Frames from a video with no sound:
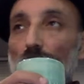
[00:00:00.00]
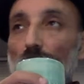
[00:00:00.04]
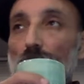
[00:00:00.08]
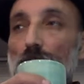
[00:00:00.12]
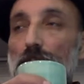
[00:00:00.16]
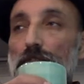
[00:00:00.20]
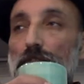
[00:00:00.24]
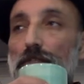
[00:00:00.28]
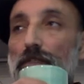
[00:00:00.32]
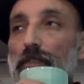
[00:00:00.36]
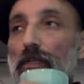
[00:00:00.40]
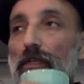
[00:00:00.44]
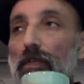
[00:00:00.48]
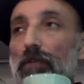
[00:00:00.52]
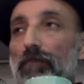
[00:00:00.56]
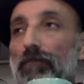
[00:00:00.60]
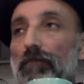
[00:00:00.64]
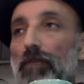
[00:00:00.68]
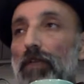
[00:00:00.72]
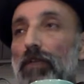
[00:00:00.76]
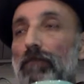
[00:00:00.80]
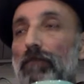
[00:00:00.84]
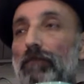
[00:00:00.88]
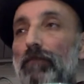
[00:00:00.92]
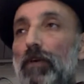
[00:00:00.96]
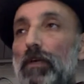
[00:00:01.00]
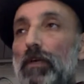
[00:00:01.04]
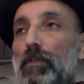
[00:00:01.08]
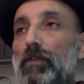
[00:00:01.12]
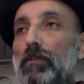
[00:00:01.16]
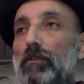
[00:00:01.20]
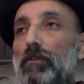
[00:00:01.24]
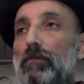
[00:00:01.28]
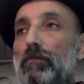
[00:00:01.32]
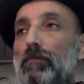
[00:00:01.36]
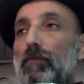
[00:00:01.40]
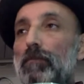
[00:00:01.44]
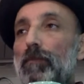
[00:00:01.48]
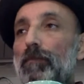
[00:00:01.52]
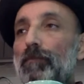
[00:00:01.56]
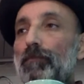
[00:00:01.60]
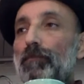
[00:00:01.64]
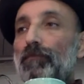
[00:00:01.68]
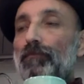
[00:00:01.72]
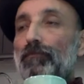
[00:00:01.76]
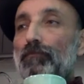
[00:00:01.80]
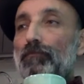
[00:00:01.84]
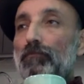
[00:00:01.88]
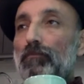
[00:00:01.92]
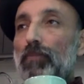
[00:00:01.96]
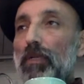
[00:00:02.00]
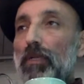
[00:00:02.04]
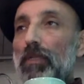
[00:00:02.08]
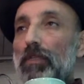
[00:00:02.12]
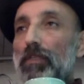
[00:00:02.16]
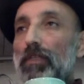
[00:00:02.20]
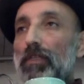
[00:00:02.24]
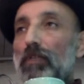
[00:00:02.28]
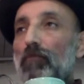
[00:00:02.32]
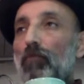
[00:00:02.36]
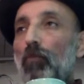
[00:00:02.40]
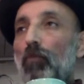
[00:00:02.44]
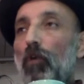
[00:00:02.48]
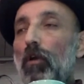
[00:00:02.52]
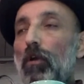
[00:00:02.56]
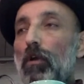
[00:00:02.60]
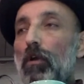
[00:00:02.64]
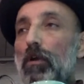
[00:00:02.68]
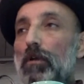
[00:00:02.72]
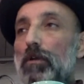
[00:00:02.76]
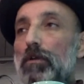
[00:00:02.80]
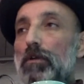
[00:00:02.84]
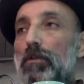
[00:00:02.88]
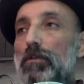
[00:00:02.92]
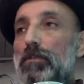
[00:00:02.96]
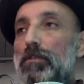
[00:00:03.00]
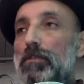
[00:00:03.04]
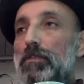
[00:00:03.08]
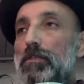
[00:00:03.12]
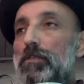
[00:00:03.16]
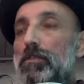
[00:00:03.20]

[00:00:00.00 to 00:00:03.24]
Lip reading: Instead of like fucking building warships